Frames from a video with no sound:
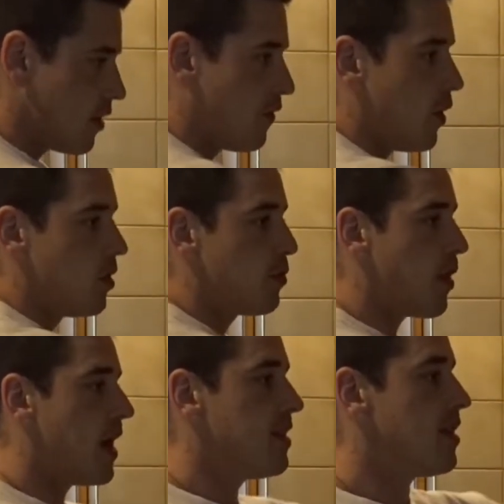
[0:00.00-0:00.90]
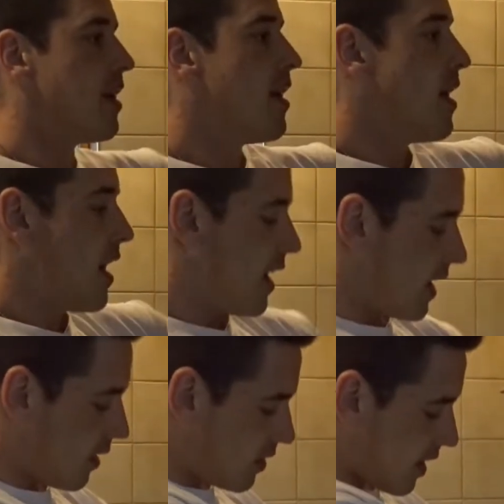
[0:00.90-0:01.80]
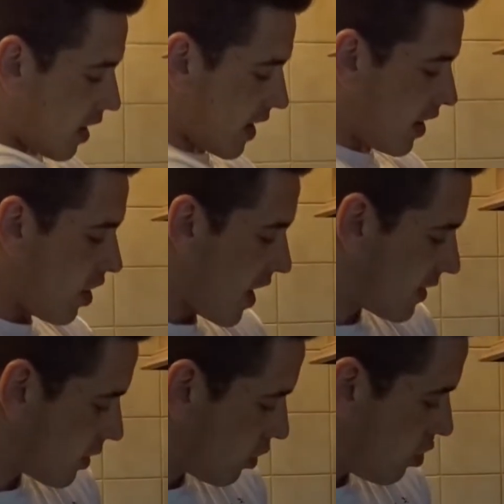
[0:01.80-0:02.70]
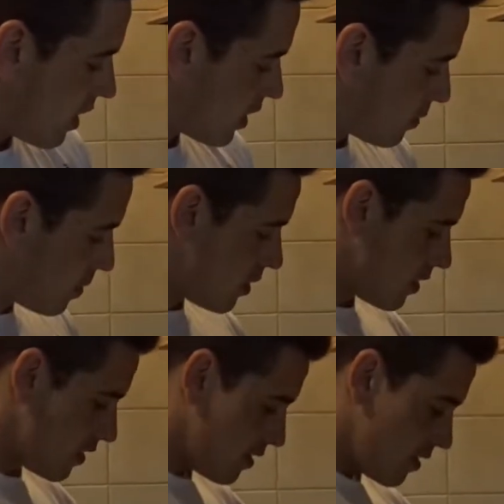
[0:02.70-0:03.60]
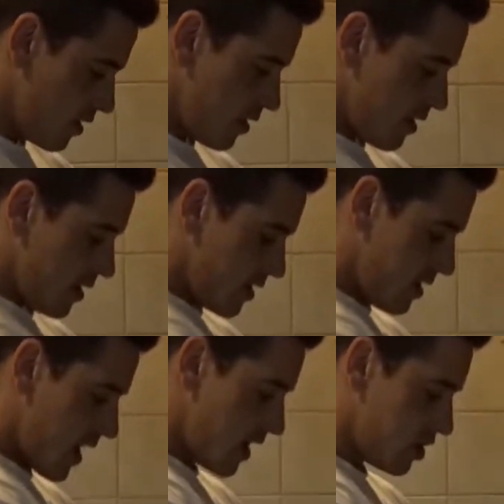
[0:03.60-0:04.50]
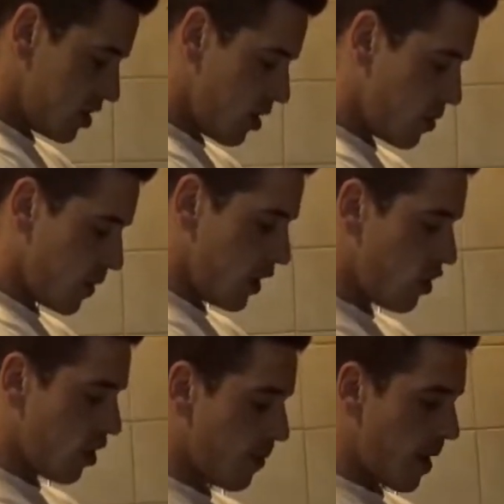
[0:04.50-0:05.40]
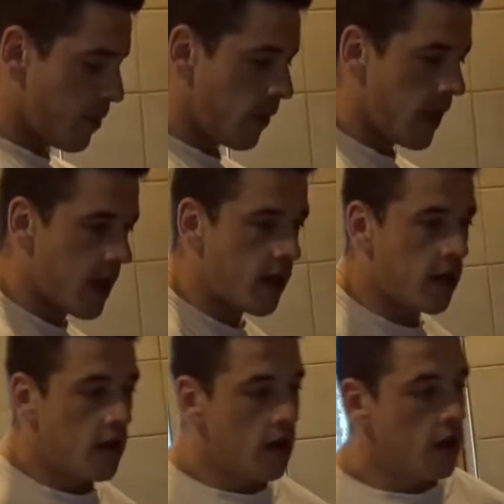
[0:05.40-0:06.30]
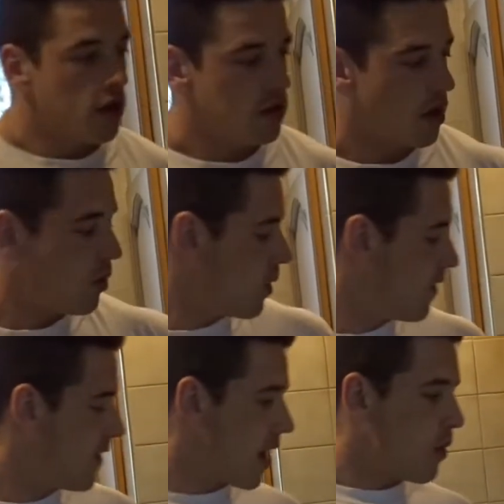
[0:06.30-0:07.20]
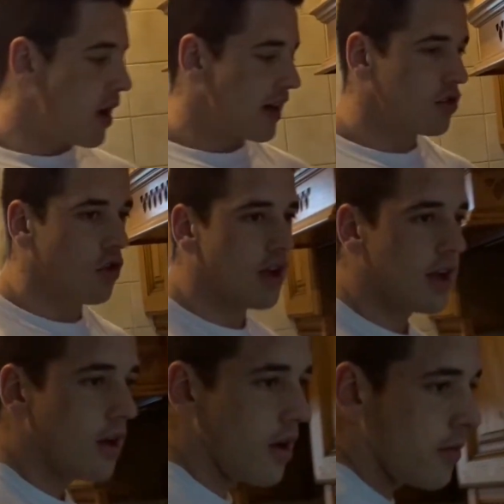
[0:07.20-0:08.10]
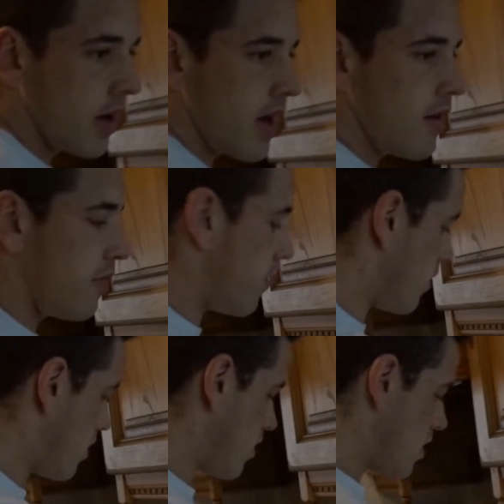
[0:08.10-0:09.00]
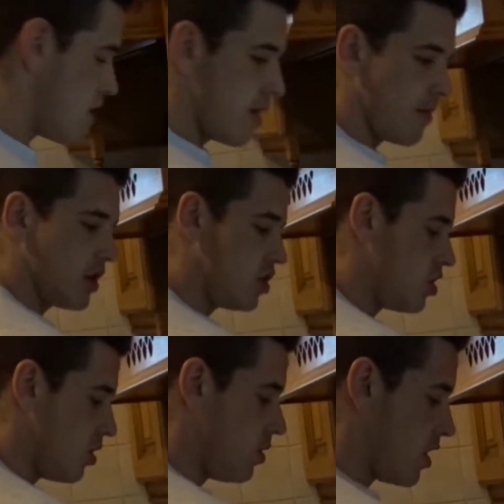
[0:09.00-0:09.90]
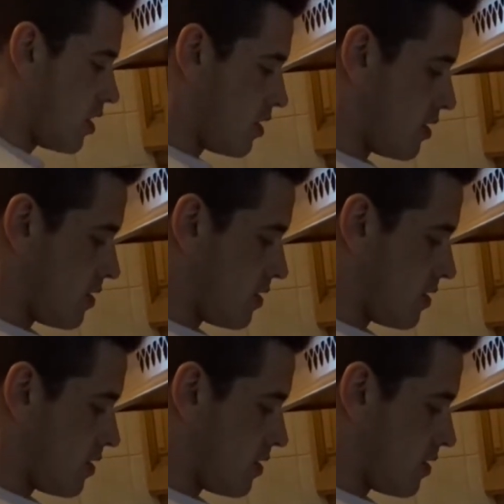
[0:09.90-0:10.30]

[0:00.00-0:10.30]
a few sprays. And it gives it like a nice crisp texture when you cook them up on there. So with that, while that's cooking, I'm gonna have my tuna.